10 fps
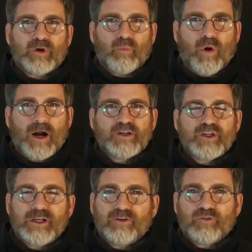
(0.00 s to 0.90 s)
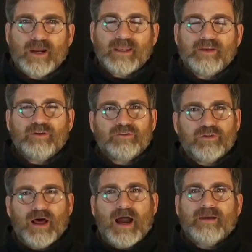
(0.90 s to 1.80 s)
You're watching Israeli
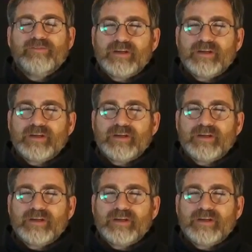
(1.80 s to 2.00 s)
News Live.